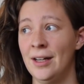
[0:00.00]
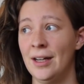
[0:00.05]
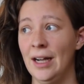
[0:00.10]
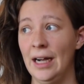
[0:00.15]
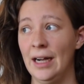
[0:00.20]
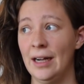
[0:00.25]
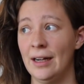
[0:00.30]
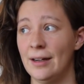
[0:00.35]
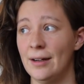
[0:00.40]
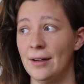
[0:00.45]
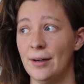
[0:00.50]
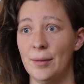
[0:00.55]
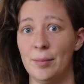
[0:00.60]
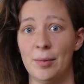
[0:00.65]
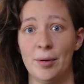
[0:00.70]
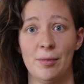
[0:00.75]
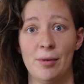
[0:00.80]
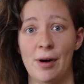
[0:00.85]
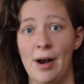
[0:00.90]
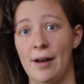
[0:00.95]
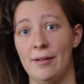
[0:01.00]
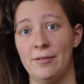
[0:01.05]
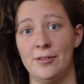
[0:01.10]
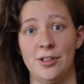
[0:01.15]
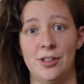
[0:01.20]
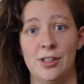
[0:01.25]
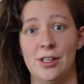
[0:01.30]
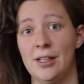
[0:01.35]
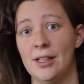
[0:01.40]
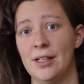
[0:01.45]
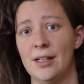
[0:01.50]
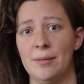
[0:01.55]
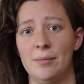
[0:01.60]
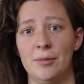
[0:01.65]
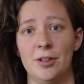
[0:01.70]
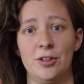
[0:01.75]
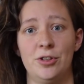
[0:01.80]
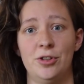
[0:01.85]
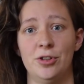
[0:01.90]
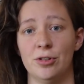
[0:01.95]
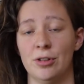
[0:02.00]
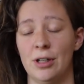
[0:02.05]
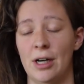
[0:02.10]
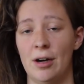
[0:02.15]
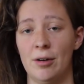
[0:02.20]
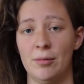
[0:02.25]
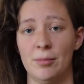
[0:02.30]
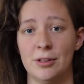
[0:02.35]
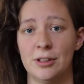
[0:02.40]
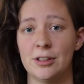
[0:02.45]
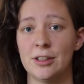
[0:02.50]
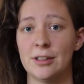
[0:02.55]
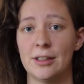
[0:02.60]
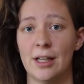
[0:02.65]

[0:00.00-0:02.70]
but we'll have to see, and I'm not sure how much